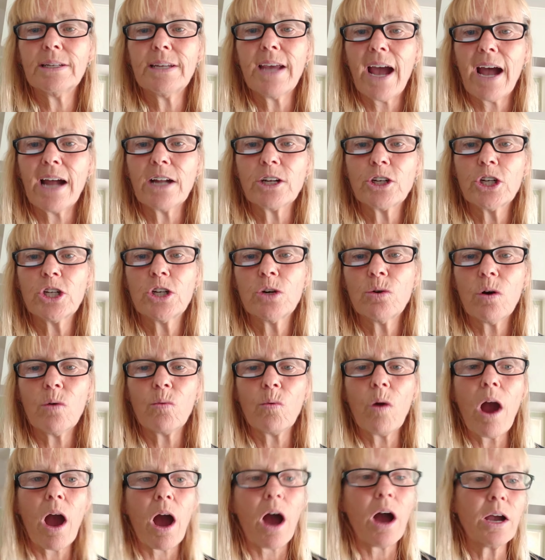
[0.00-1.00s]
attach to a
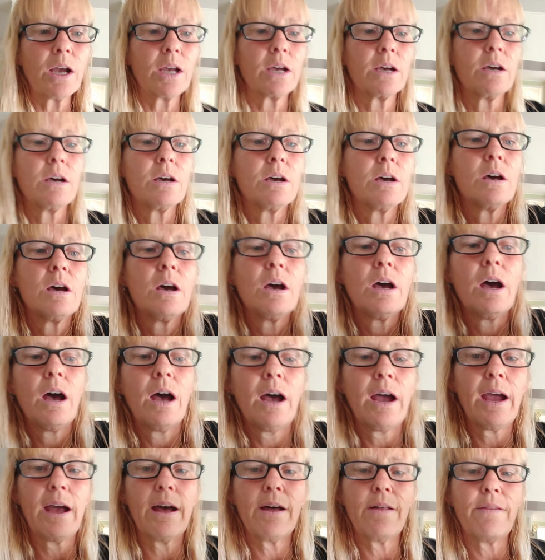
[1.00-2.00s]
rock
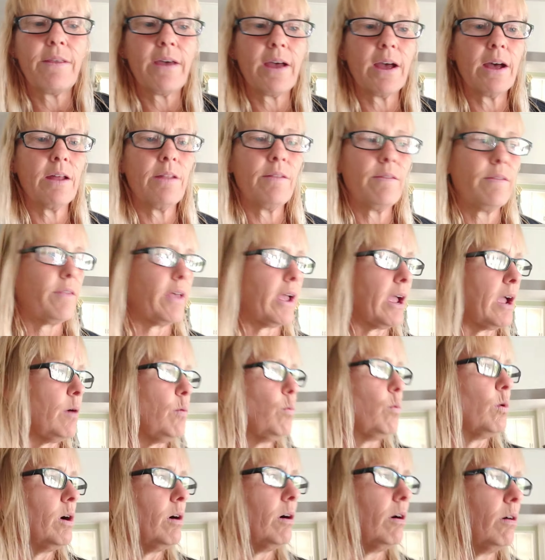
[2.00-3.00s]
and then they
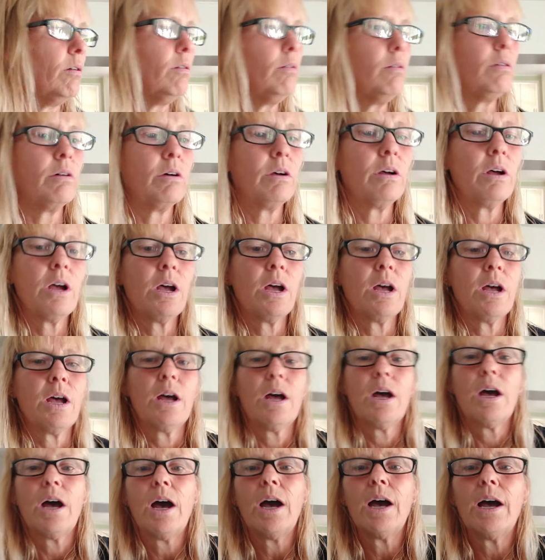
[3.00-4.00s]
will
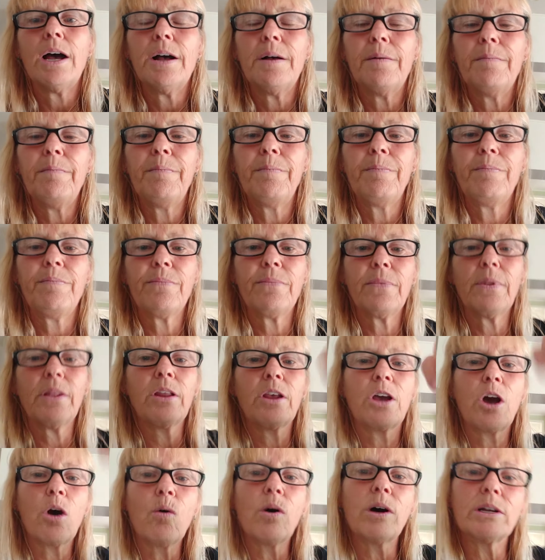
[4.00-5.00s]
um,
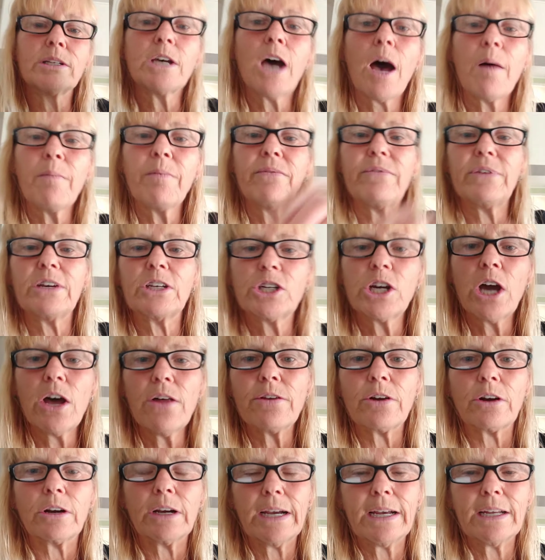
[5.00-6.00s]
go on top of each other.